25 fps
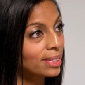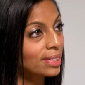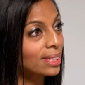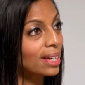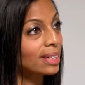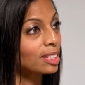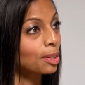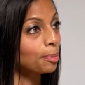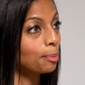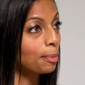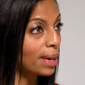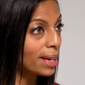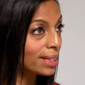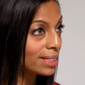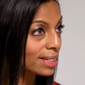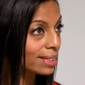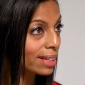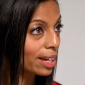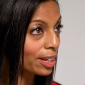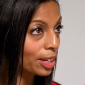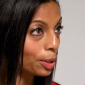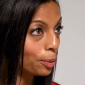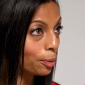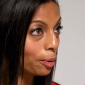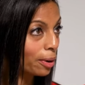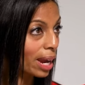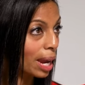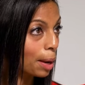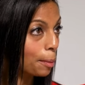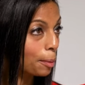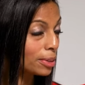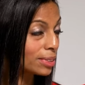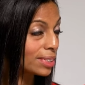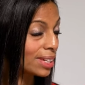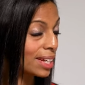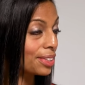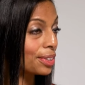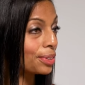So that's amazing that you were
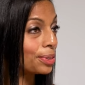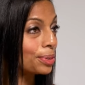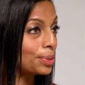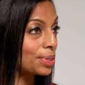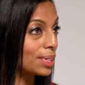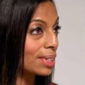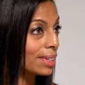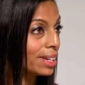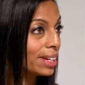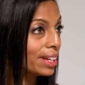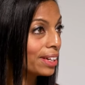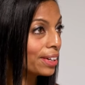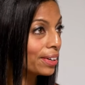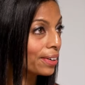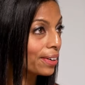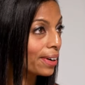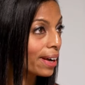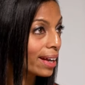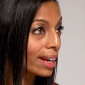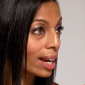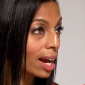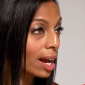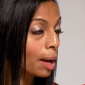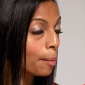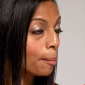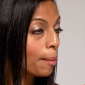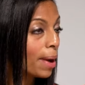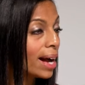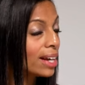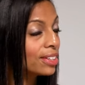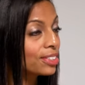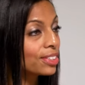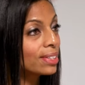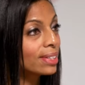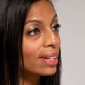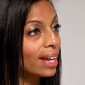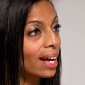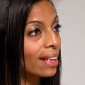able to introduce it here. And I
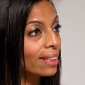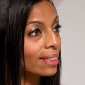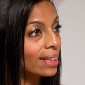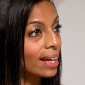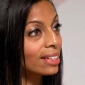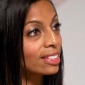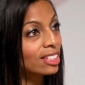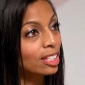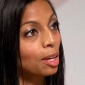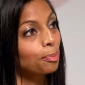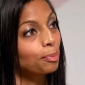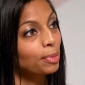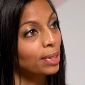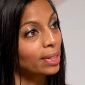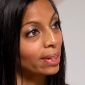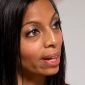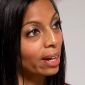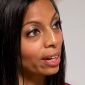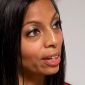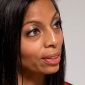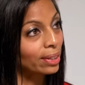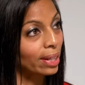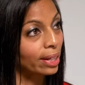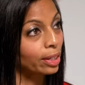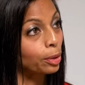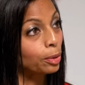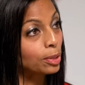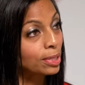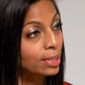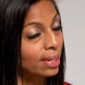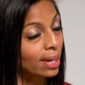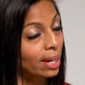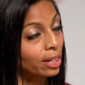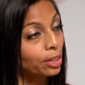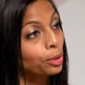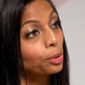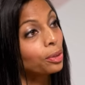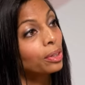imagine that that's something that, like you
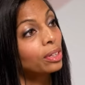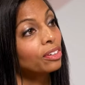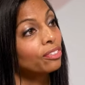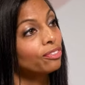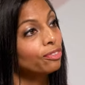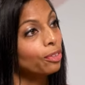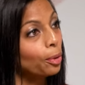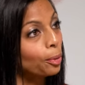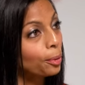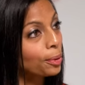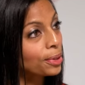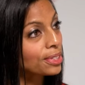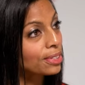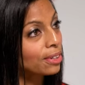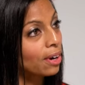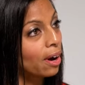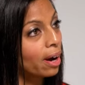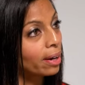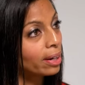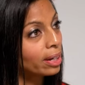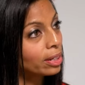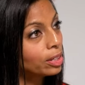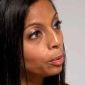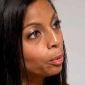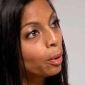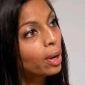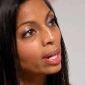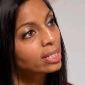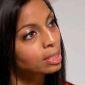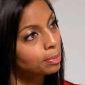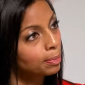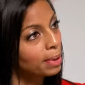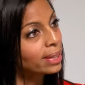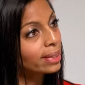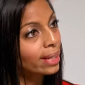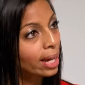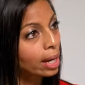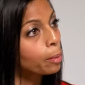said, you're going to focus on and you want to
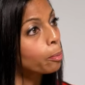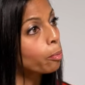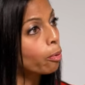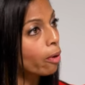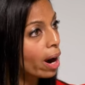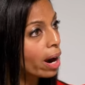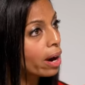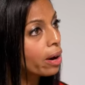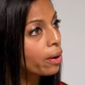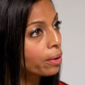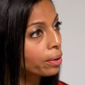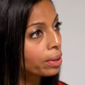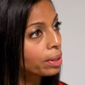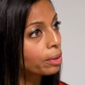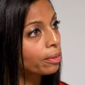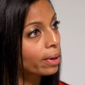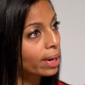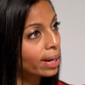make that a priority,